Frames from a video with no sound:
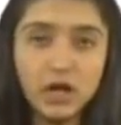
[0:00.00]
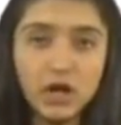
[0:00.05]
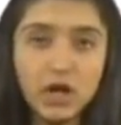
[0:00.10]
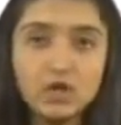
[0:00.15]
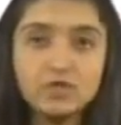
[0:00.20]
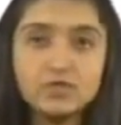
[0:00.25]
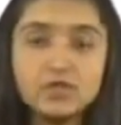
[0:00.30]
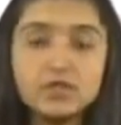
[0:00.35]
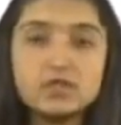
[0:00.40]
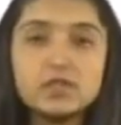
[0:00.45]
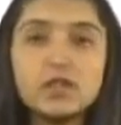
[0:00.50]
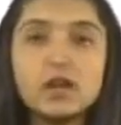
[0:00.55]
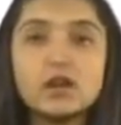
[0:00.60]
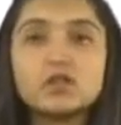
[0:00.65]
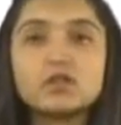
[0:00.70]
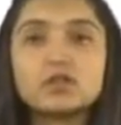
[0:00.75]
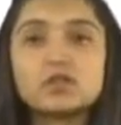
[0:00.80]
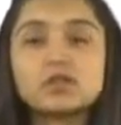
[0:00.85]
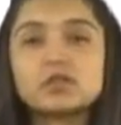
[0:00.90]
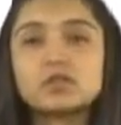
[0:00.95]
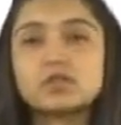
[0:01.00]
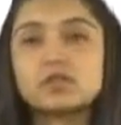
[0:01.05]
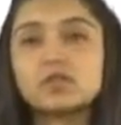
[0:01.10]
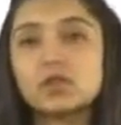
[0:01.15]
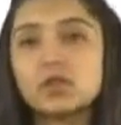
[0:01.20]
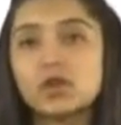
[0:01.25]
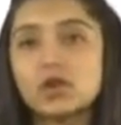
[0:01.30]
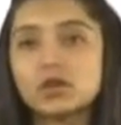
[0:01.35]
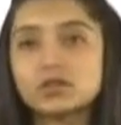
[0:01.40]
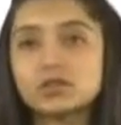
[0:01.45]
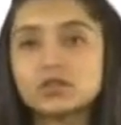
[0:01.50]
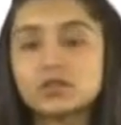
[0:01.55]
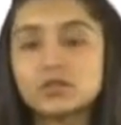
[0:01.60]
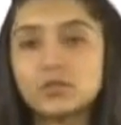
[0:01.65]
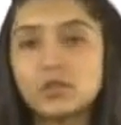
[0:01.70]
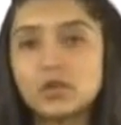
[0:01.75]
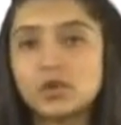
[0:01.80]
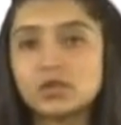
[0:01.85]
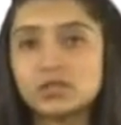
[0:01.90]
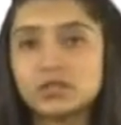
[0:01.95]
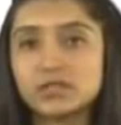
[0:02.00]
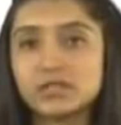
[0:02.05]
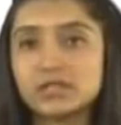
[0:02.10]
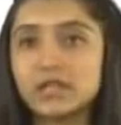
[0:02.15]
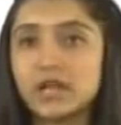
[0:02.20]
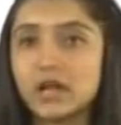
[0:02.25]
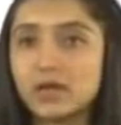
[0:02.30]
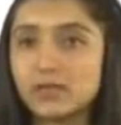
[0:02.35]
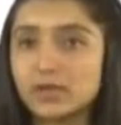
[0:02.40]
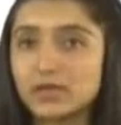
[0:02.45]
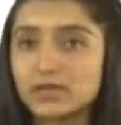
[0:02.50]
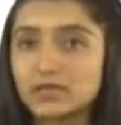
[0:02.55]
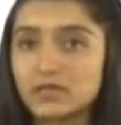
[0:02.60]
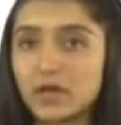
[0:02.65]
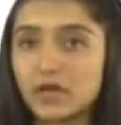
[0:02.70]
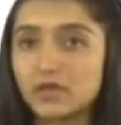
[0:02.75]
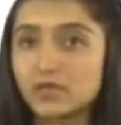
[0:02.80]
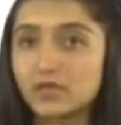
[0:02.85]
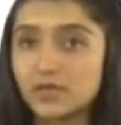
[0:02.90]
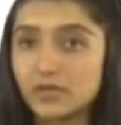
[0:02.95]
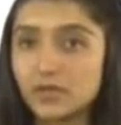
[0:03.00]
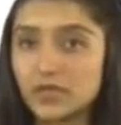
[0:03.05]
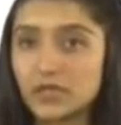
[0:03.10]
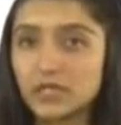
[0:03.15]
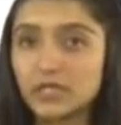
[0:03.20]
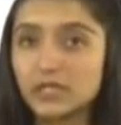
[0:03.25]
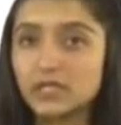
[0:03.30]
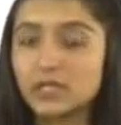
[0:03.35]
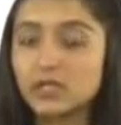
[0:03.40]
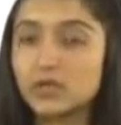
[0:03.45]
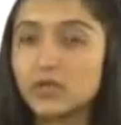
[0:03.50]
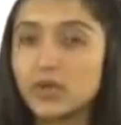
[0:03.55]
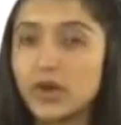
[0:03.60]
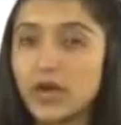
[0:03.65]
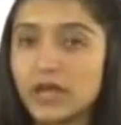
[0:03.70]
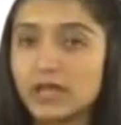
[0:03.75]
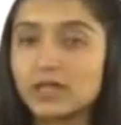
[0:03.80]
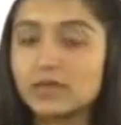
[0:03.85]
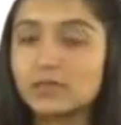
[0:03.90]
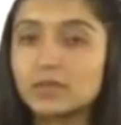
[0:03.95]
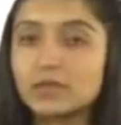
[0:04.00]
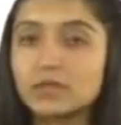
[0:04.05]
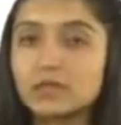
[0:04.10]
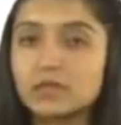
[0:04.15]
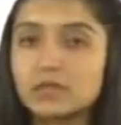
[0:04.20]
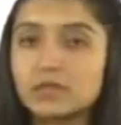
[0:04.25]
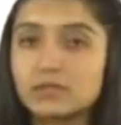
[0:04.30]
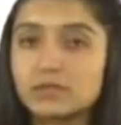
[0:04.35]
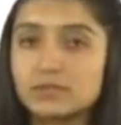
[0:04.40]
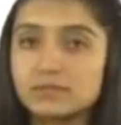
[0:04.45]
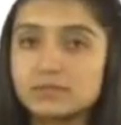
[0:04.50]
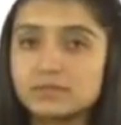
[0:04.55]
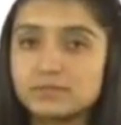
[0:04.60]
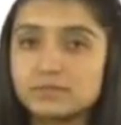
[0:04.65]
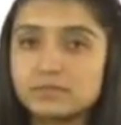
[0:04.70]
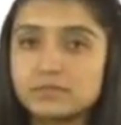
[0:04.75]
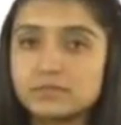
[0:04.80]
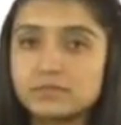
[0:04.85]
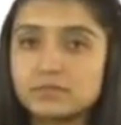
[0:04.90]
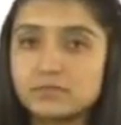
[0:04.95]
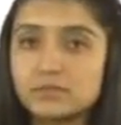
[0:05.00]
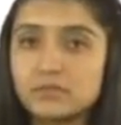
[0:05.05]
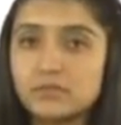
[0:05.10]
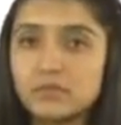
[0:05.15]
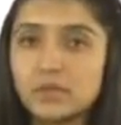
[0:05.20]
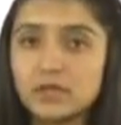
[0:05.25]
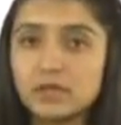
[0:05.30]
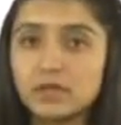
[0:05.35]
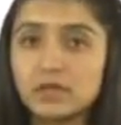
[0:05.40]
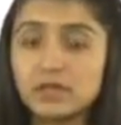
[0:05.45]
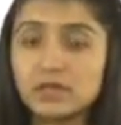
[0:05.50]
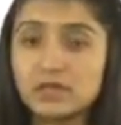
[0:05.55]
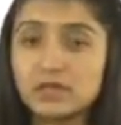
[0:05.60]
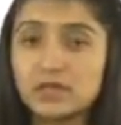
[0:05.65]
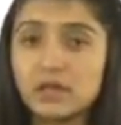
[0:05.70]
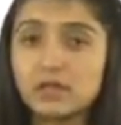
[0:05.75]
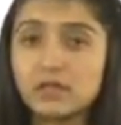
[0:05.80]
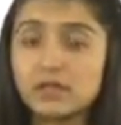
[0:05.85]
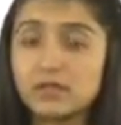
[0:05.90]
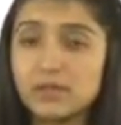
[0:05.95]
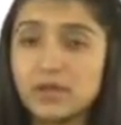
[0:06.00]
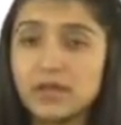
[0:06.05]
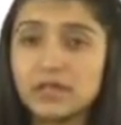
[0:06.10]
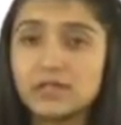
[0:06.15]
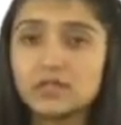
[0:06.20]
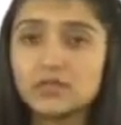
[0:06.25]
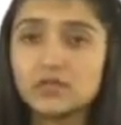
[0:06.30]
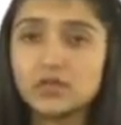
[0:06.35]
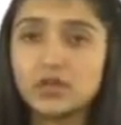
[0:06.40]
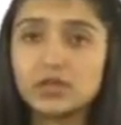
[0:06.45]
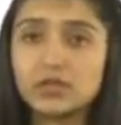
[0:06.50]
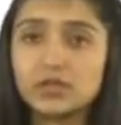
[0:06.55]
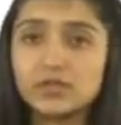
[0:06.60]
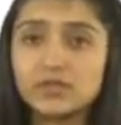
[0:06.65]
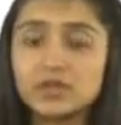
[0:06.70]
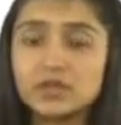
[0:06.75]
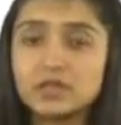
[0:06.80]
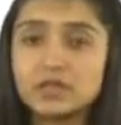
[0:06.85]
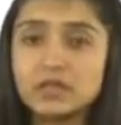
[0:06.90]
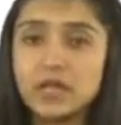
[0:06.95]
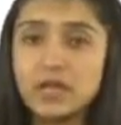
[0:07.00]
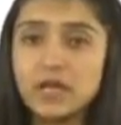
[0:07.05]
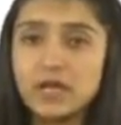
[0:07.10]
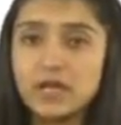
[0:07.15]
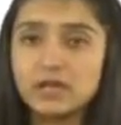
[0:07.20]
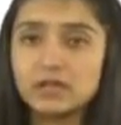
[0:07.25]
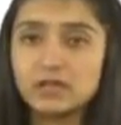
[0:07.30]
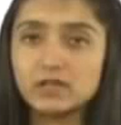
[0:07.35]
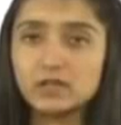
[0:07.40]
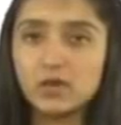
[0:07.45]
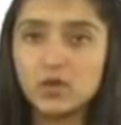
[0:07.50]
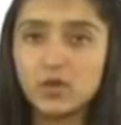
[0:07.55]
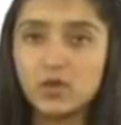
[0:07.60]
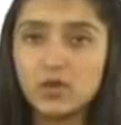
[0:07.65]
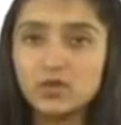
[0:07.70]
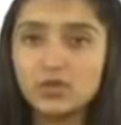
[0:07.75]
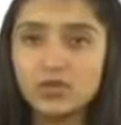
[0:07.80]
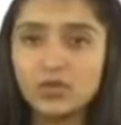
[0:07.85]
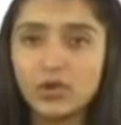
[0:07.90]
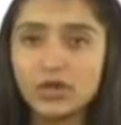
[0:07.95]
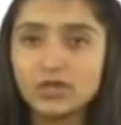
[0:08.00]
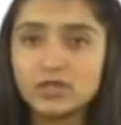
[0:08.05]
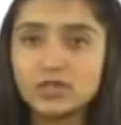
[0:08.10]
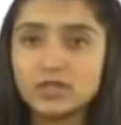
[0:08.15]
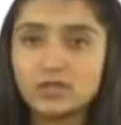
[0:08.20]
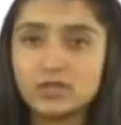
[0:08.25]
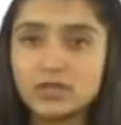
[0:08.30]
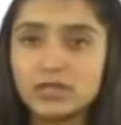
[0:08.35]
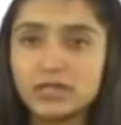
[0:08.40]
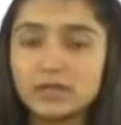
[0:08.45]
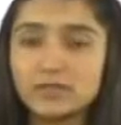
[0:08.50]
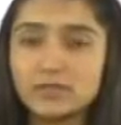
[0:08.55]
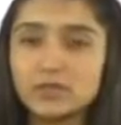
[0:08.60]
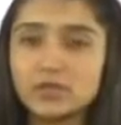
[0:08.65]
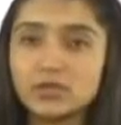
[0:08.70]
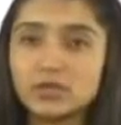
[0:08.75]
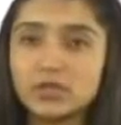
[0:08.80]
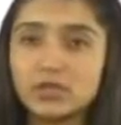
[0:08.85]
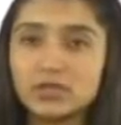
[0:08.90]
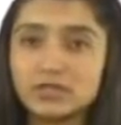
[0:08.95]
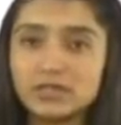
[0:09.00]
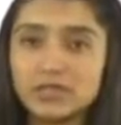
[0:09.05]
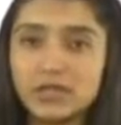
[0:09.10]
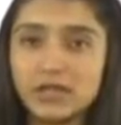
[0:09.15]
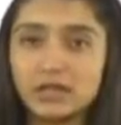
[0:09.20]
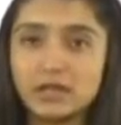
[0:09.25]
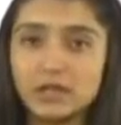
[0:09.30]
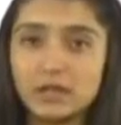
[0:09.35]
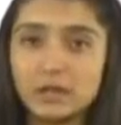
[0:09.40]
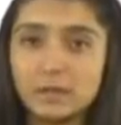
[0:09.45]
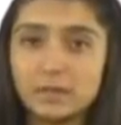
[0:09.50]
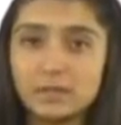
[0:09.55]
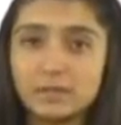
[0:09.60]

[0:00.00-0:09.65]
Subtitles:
After the occurrence of the loss, the policy can be assigned freely to any person. The assigner merely transfers his own right to claim to the assignee.